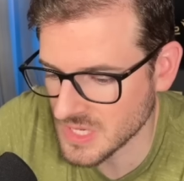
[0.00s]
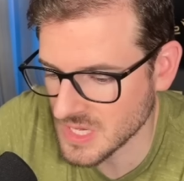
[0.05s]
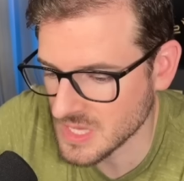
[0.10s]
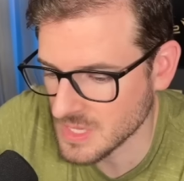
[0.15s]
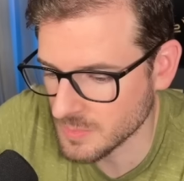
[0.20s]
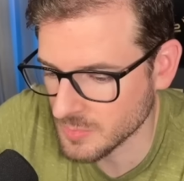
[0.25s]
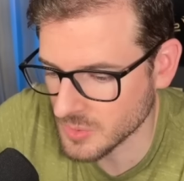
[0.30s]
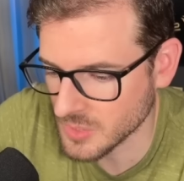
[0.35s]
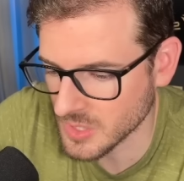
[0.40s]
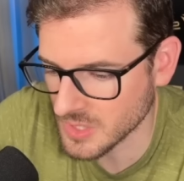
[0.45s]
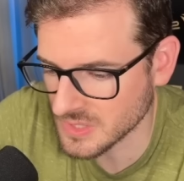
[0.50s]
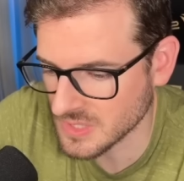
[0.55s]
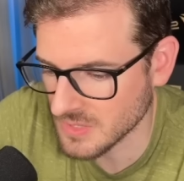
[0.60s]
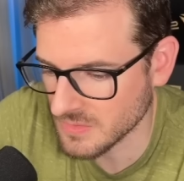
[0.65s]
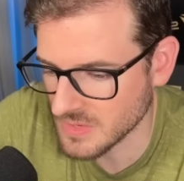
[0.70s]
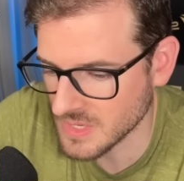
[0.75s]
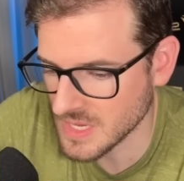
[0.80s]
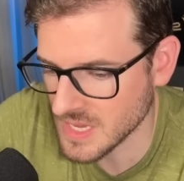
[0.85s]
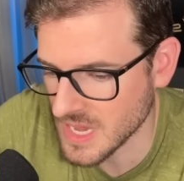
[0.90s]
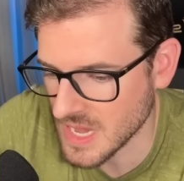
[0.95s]
the
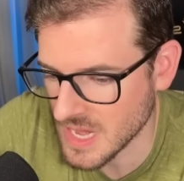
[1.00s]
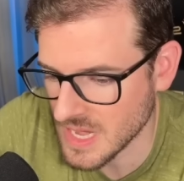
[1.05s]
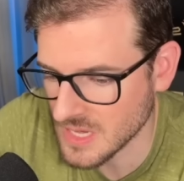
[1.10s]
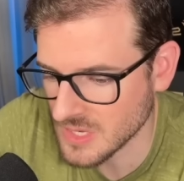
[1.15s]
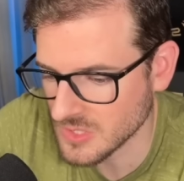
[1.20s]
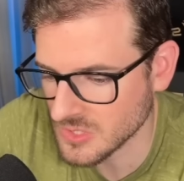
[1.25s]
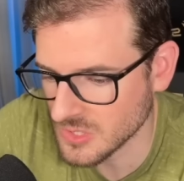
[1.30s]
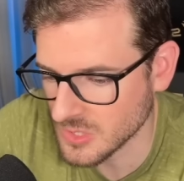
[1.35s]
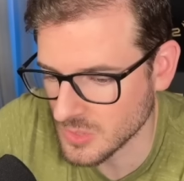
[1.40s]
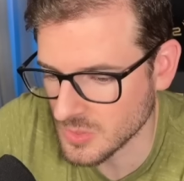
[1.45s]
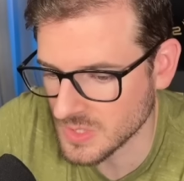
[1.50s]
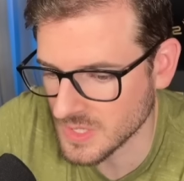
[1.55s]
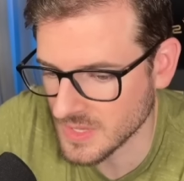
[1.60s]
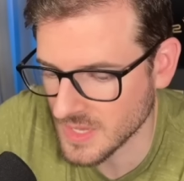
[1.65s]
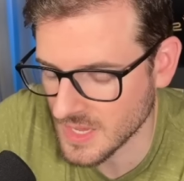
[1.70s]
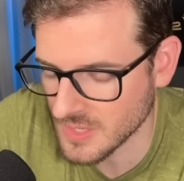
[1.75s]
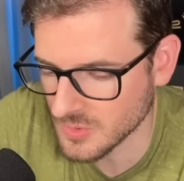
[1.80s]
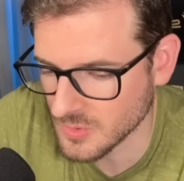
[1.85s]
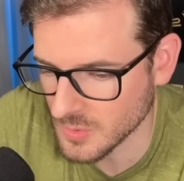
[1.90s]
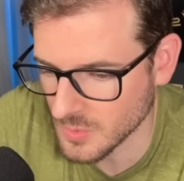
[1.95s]
productivity gains using
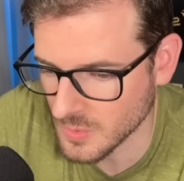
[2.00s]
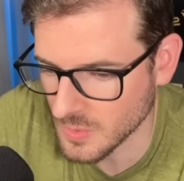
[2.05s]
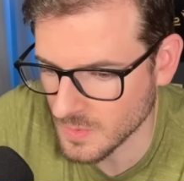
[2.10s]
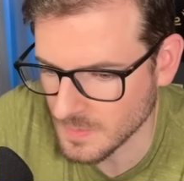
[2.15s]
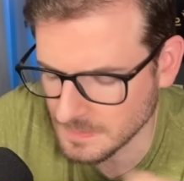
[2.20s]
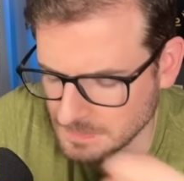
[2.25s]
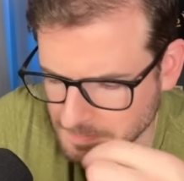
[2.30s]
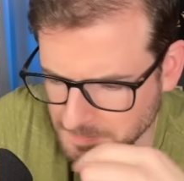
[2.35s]
that tool,